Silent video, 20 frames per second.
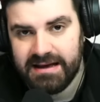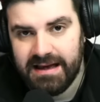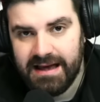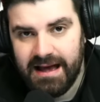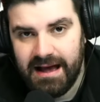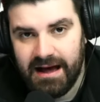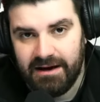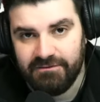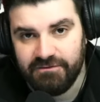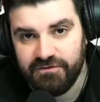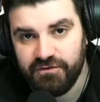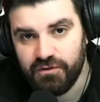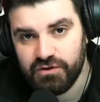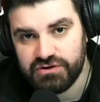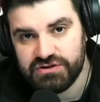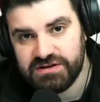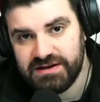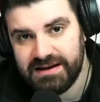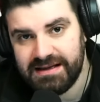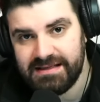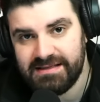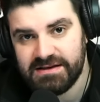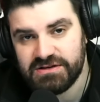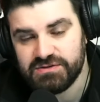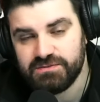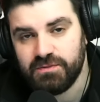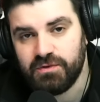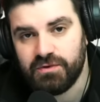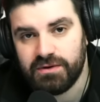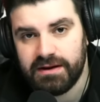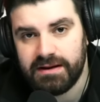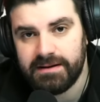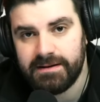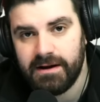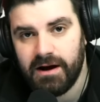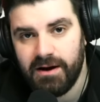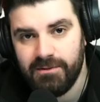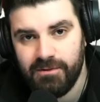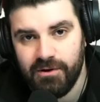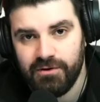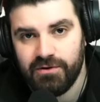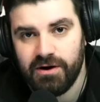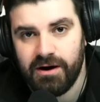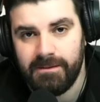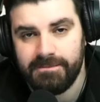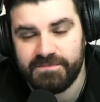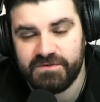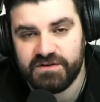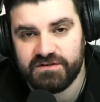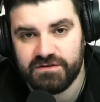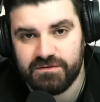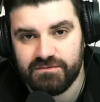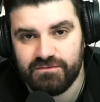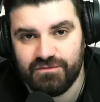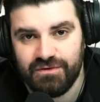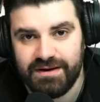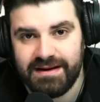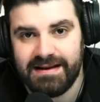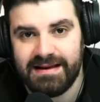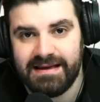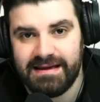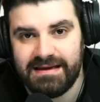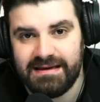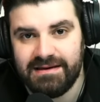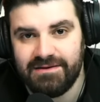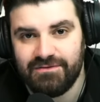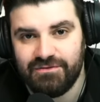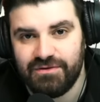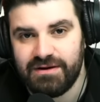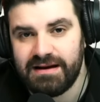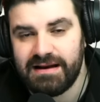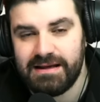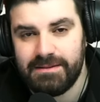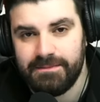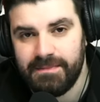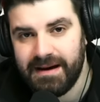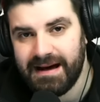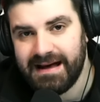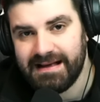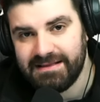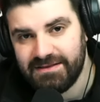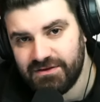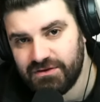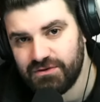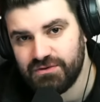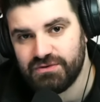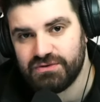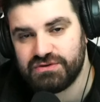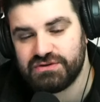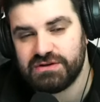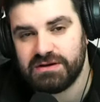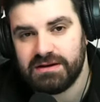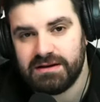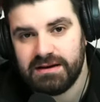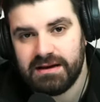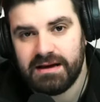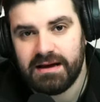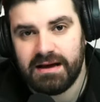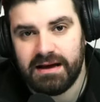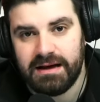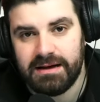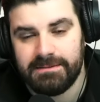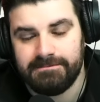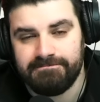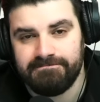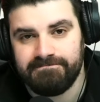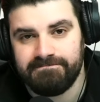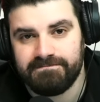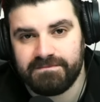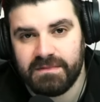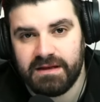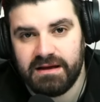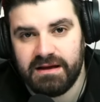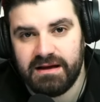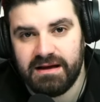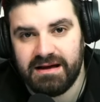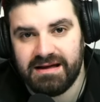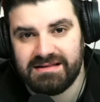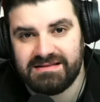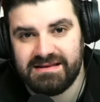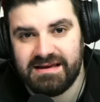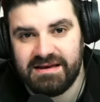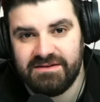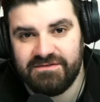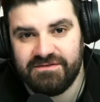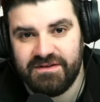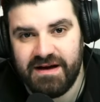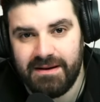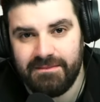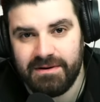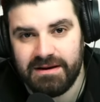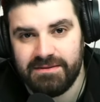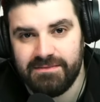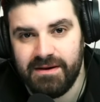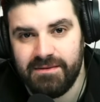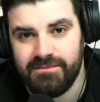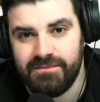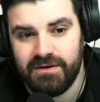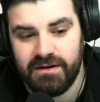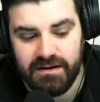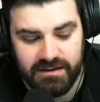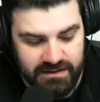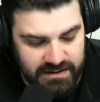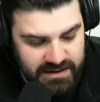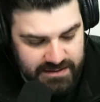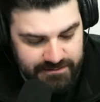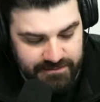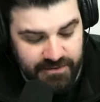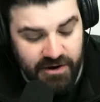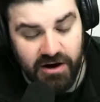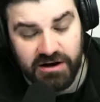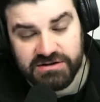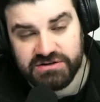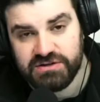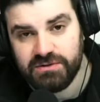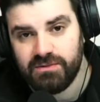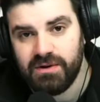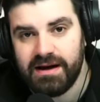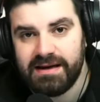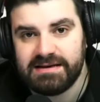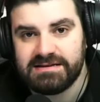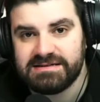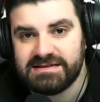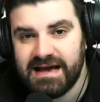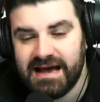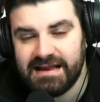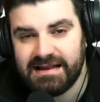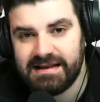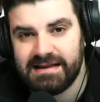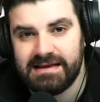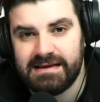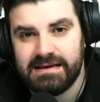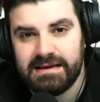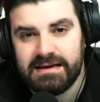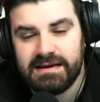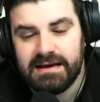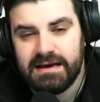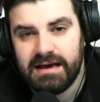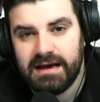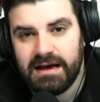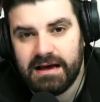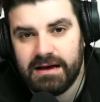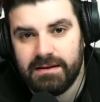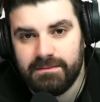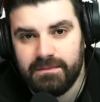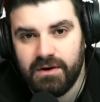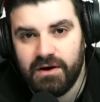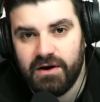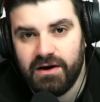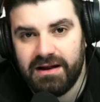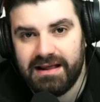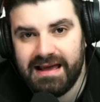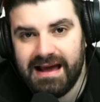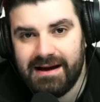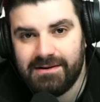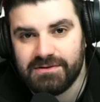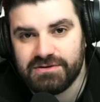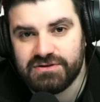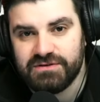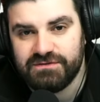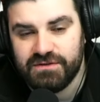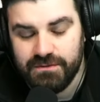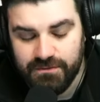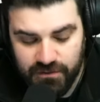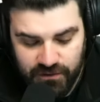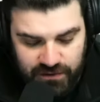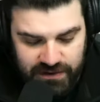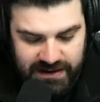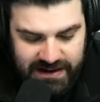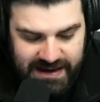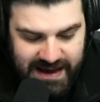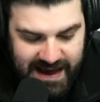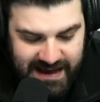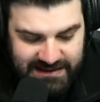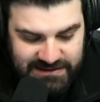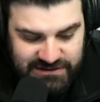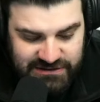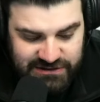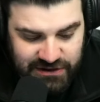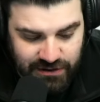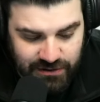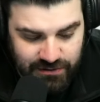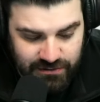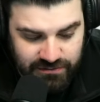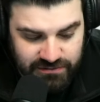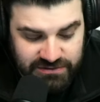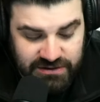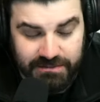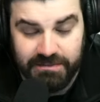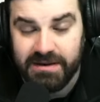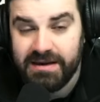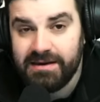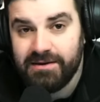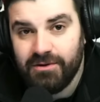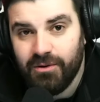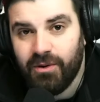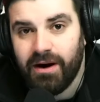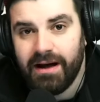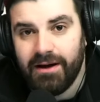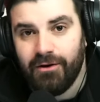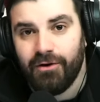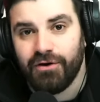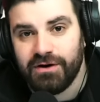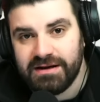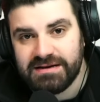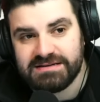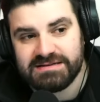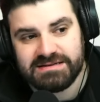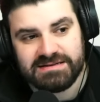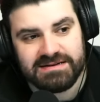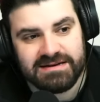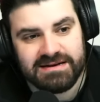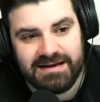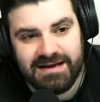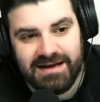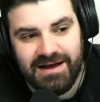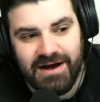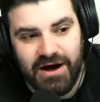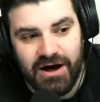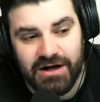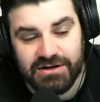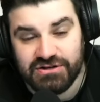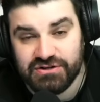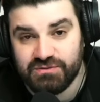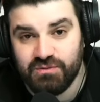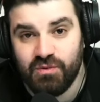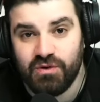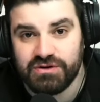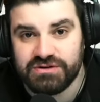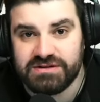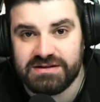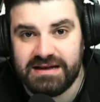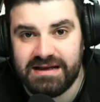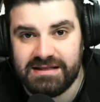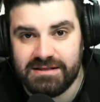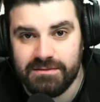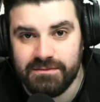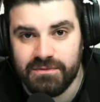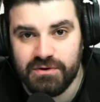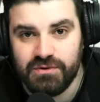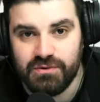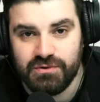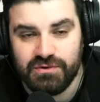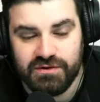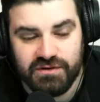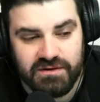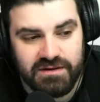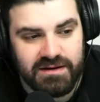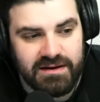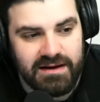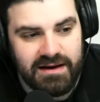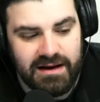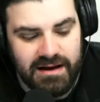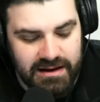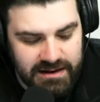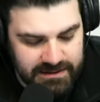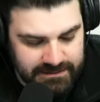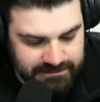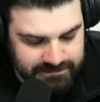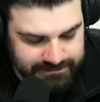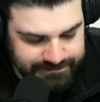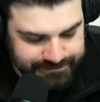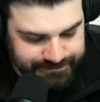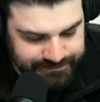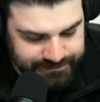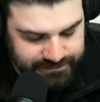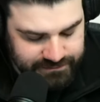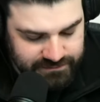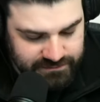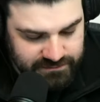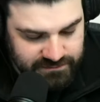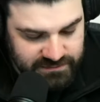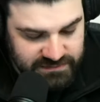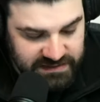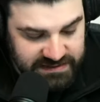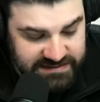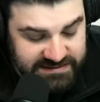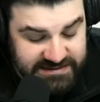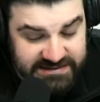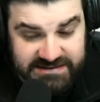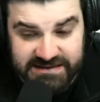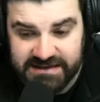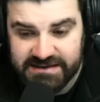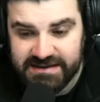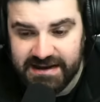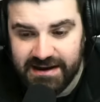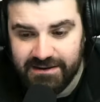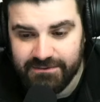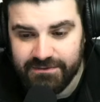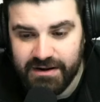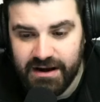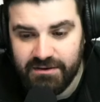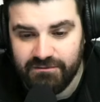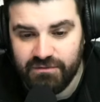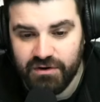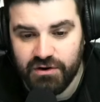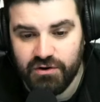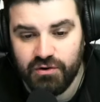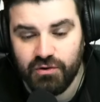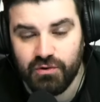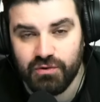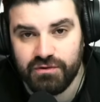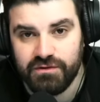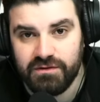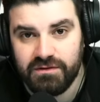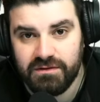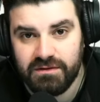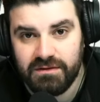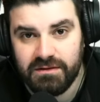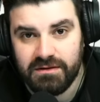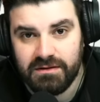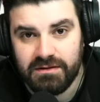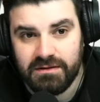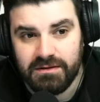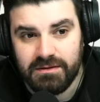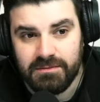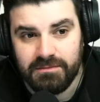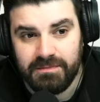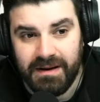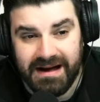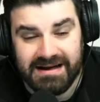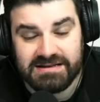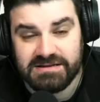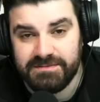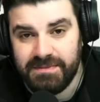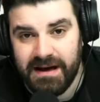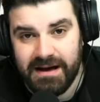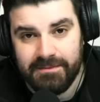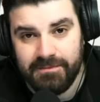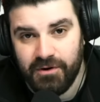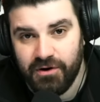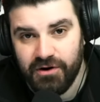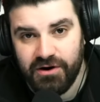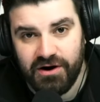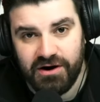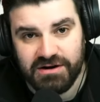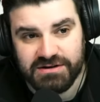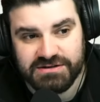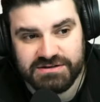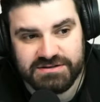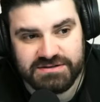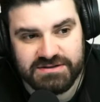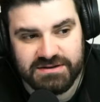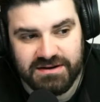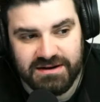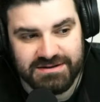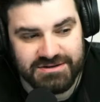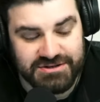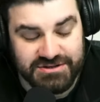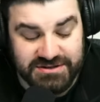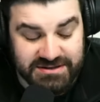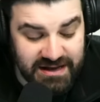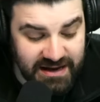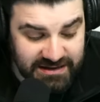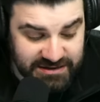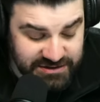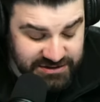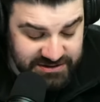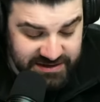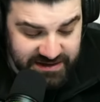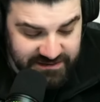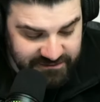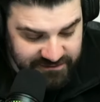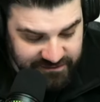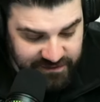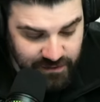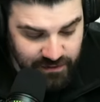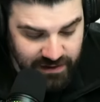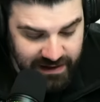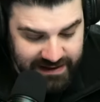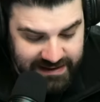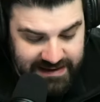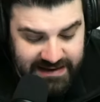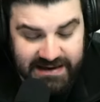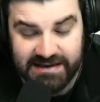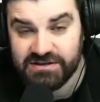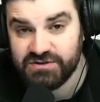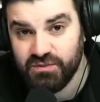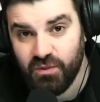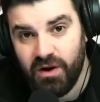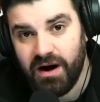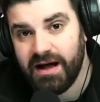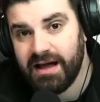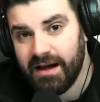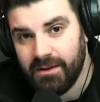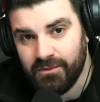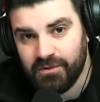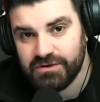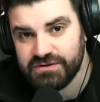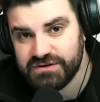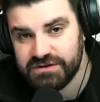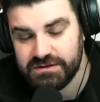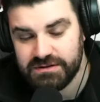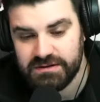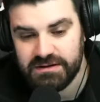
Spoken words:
unfortunately, this morning, I woke up to some really, really bad news. A dear family member passed away, sadly, early hours of the morning. And so, to be quite honest, I just wasn't in the mood to sit down and record back-to-back podcasts. I just didn't feel like it. It's why I wasn't